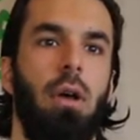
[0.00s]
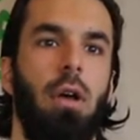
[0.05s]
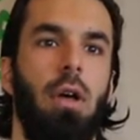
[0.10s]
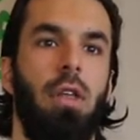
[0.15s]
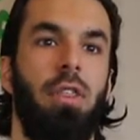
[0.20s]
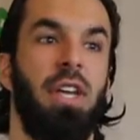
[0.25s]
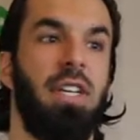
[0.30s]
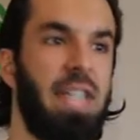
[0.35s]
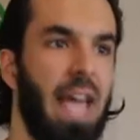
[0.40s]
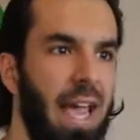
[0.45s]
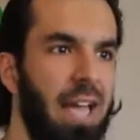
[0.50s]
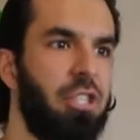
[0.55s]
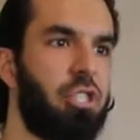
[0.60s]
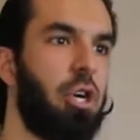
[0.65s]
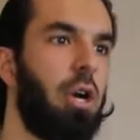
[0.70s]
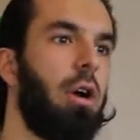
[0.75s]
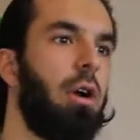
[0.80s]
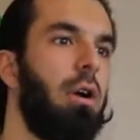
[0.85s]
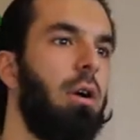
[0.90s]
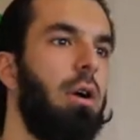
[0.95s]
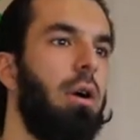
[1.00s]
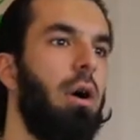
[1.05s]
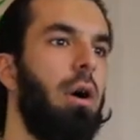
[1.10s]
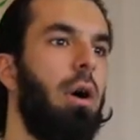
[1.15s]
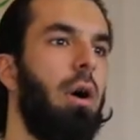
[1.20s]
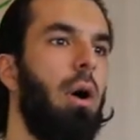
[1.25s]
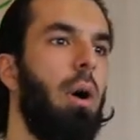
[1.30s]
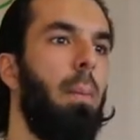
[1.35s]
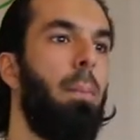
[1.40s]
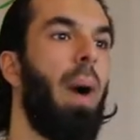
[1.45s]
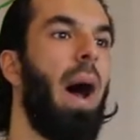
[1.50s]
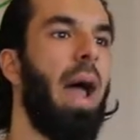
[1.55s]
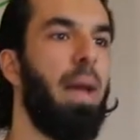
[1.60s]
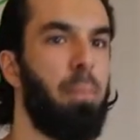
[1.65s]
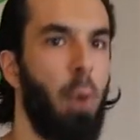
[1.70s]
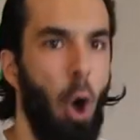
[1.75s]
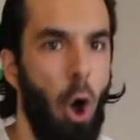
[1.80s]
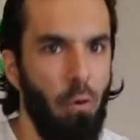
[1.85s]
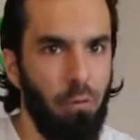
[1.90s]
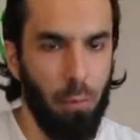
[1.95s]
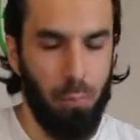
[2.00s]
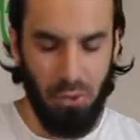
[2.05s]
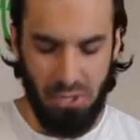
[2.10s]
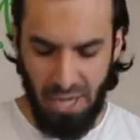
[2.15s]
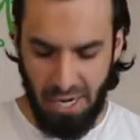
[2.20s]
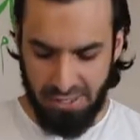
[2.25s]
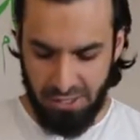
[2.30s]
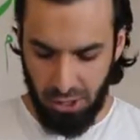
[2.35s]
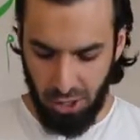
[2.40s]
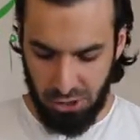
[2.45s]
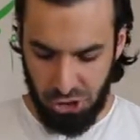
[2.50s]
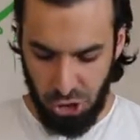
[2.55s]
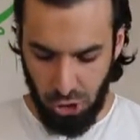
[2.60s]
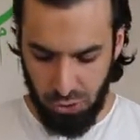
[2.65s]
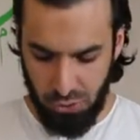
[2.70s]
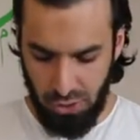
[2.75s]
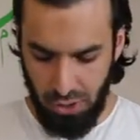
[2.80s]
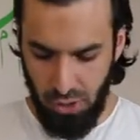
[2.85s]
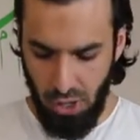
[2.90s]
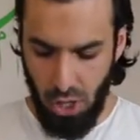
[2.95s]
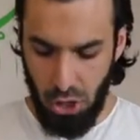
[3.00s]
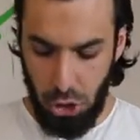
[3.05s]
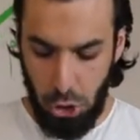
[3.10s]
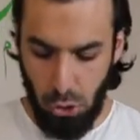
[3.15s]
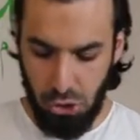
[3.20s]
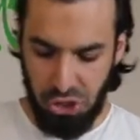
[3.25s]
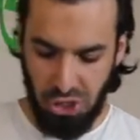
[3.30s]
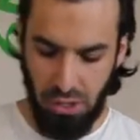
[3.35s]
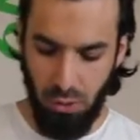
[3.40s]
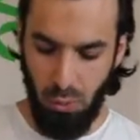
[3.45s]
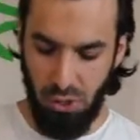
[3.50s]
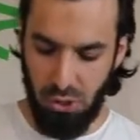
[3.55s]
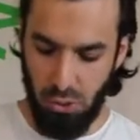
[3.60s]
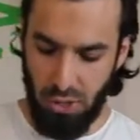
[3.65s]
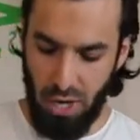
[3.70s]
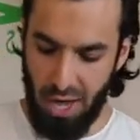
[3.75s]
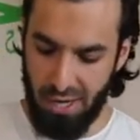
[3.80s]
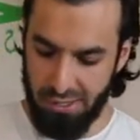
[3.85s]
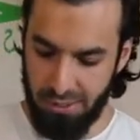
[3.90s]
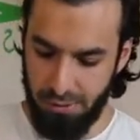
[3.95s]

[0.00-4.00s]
the danger by overprotecting our children? Usually we do not.